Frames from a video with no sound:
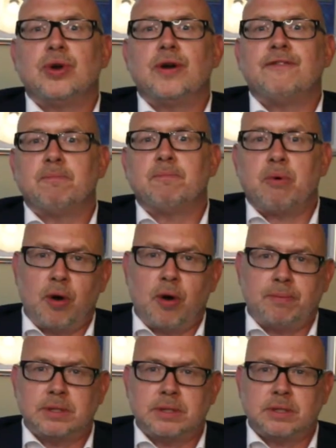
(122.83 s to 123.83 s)
a
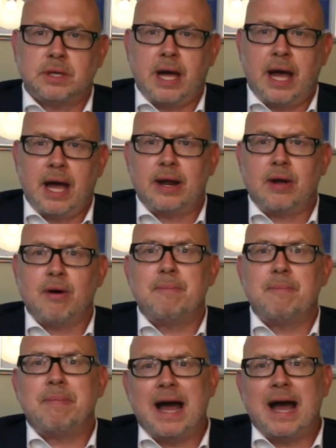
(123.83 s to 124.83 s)
purpose, and
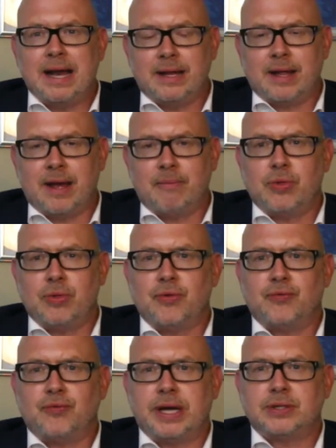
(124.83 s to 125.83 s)
combining them with a
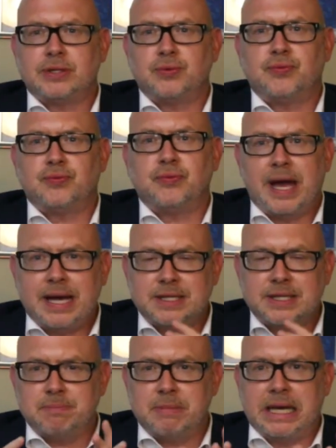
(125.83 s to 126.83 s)

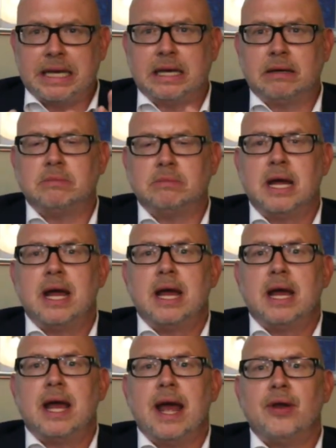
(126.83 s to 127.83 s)
face-to-face meeting
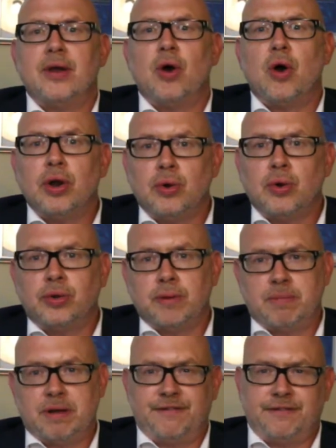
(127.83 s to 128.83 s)
can not only
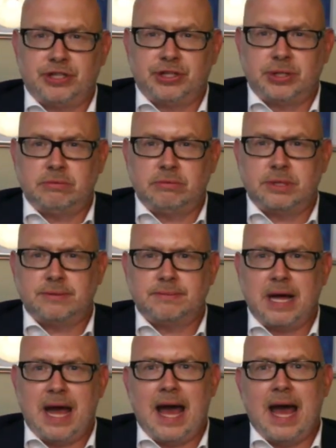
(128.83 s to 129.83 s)
be efficient
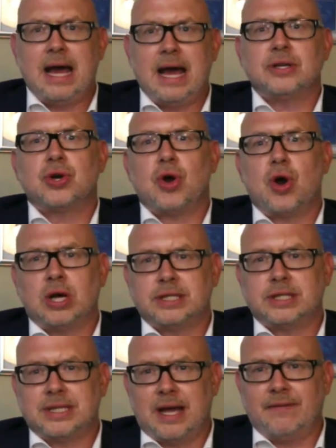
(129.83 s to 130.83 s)
and
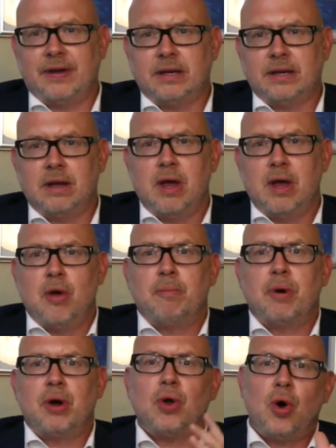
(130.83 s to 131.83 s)
cost-saving,
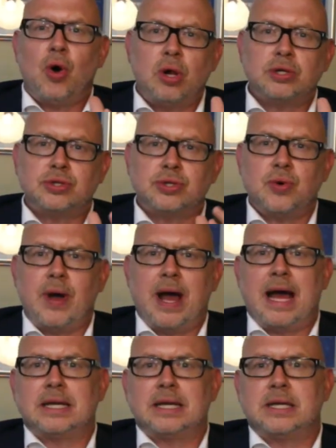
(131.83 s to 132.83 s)
but also
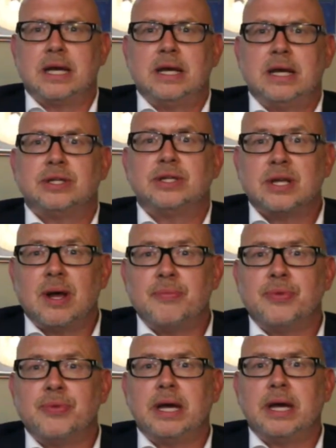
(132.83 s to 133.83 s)
add
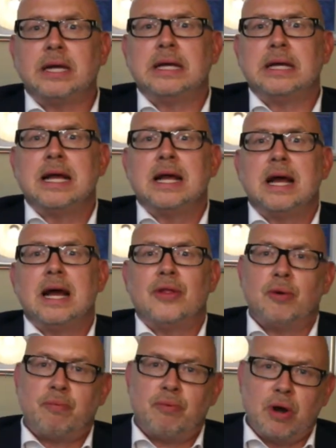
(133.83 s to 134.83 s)
something
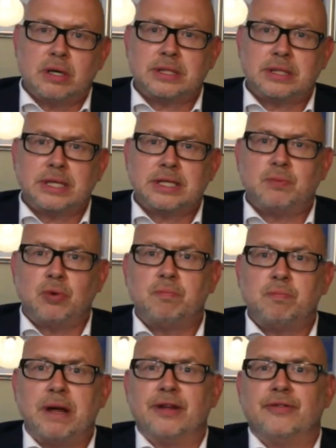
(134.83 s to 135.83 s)
the process will
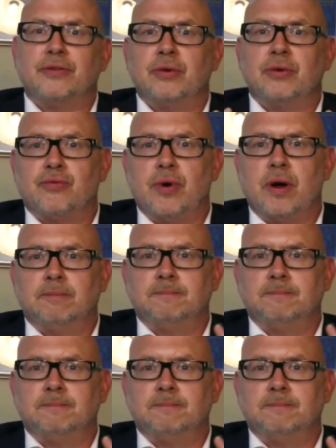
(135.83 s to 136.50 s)
benefit from.